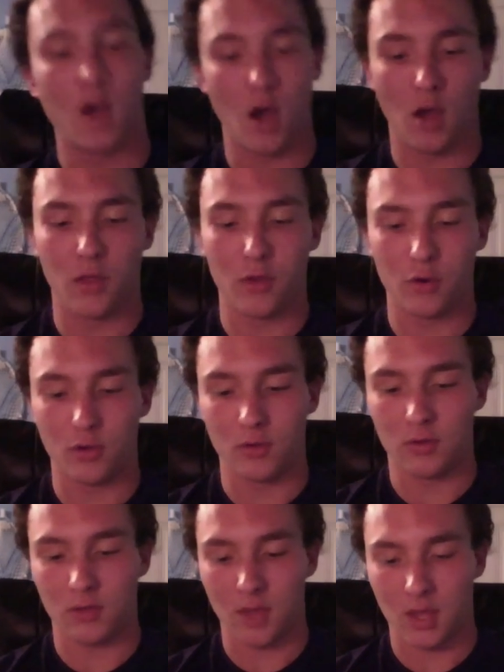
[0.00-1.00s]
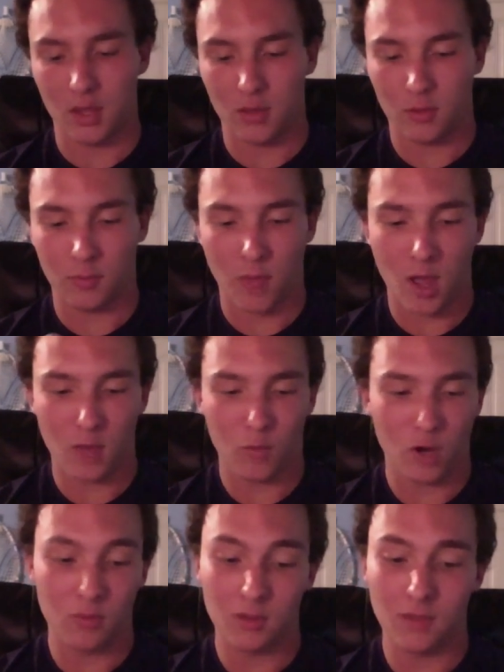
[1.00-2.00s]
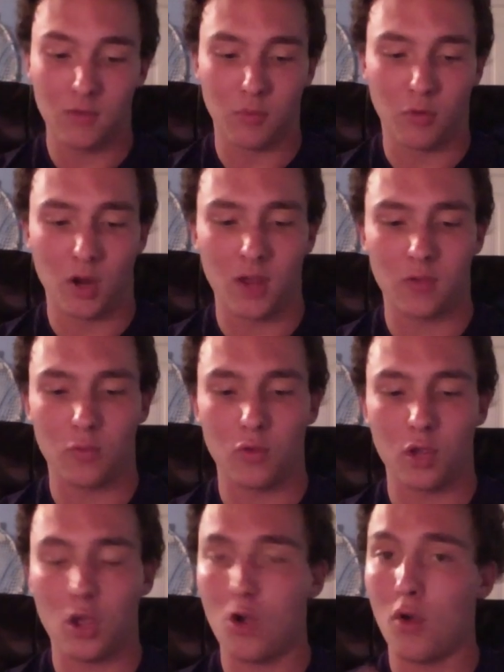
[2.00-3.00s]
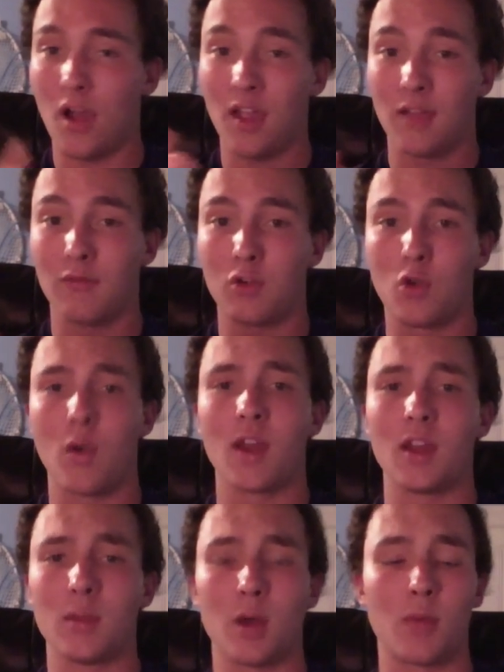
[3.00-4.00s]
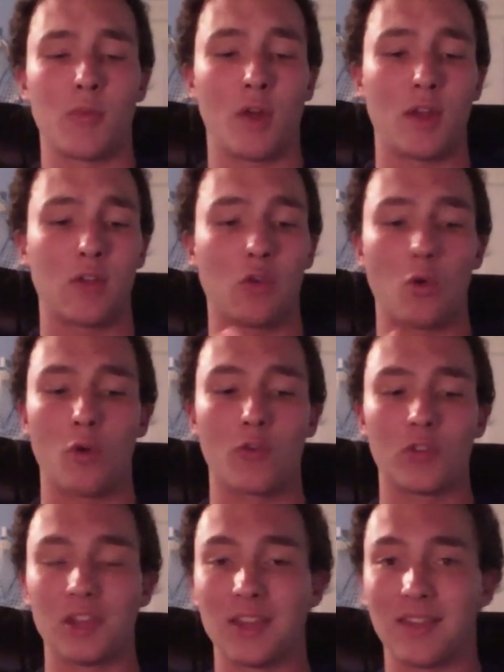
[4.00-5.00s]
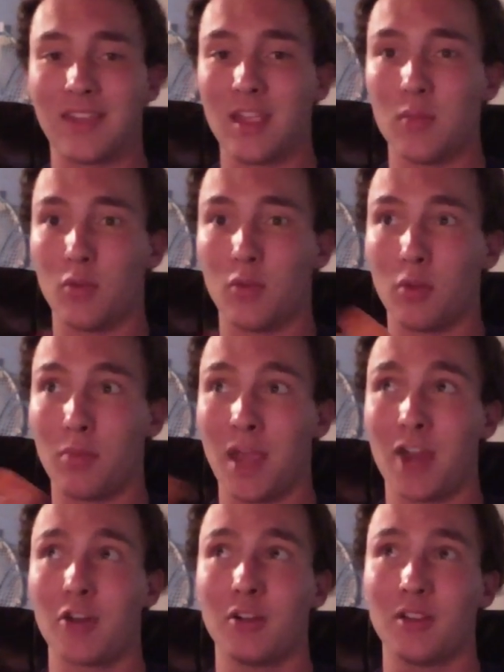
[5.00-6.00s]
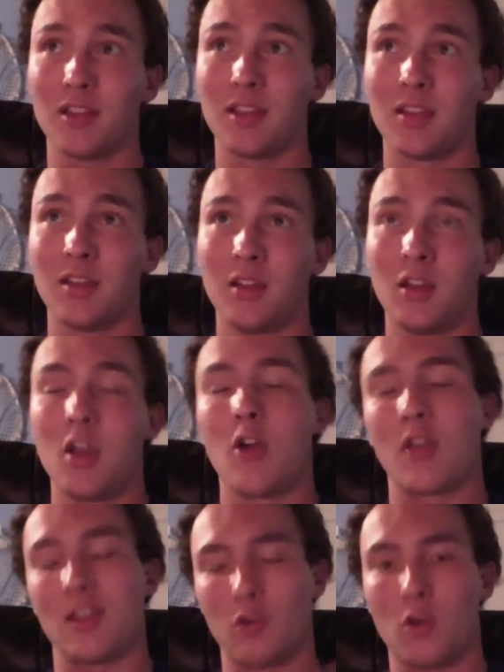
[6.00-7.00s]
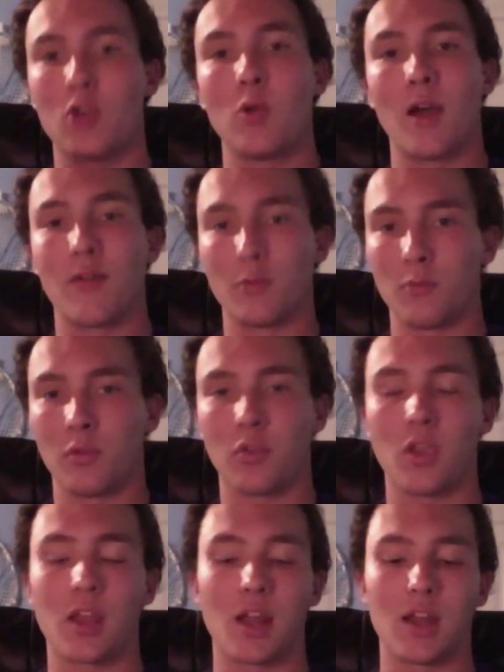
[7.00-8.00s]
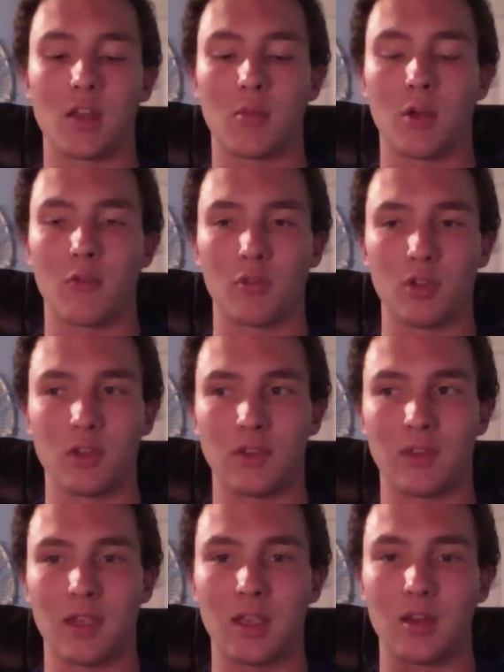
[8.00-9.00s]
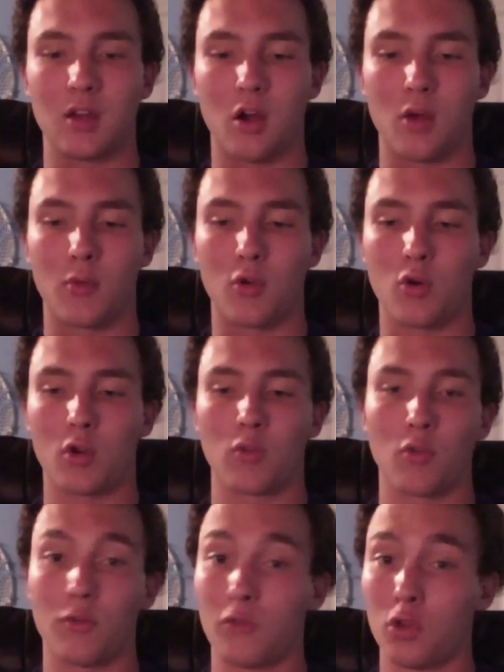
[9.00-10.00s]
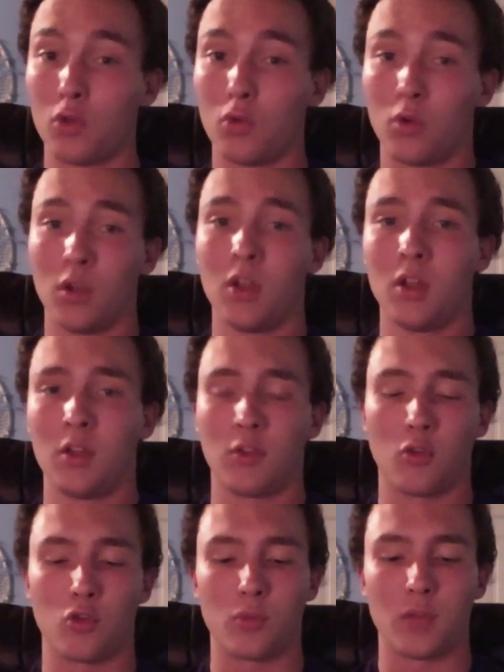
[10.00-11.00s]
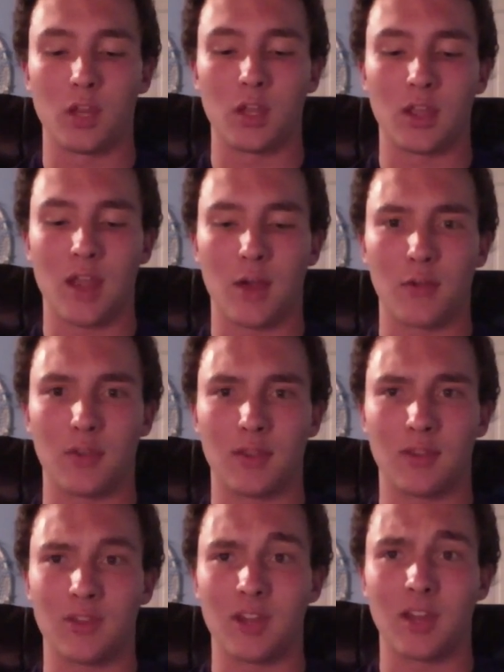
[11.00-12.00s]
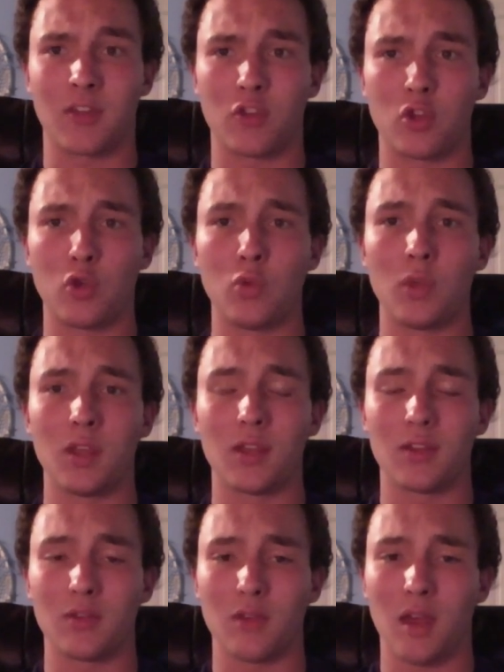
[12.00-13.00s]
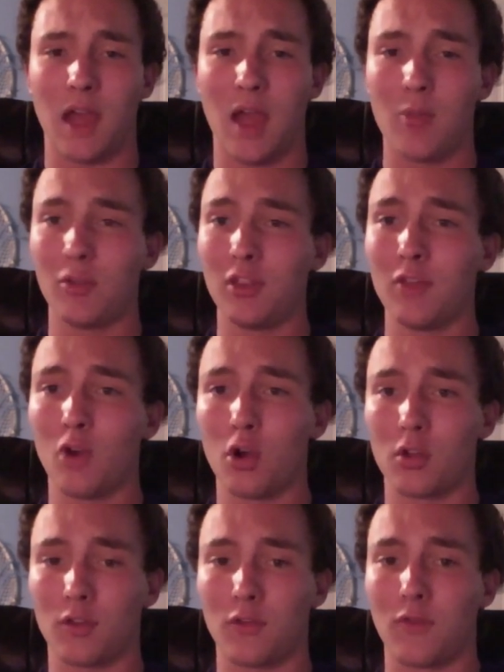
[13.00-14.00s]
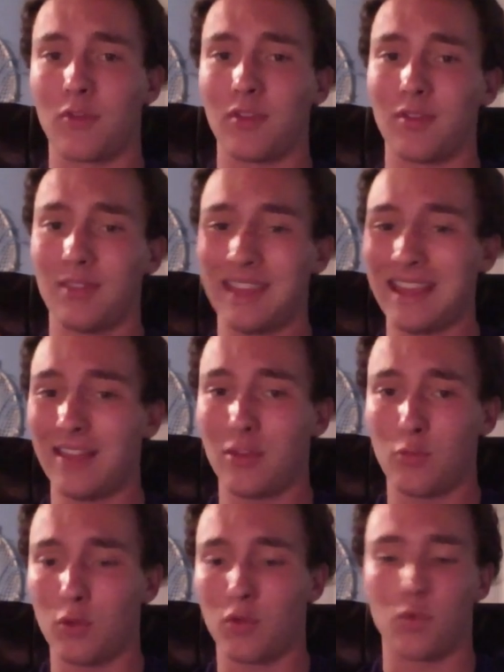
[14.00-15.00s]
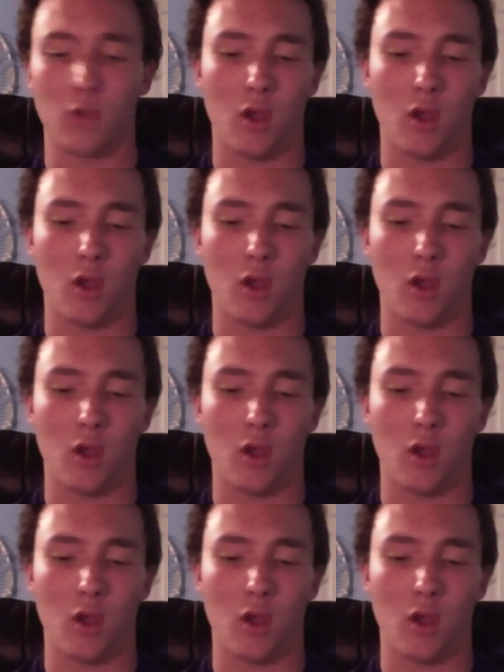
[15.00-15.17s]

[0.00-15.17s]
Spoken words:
There is a spot where I believe the price will go. I have no idea about pricing or release date, but apparently, okay, so I do have a slight idea about release date. According to a few social media accounts, it's in the next 2 weeks. I believe August 15th was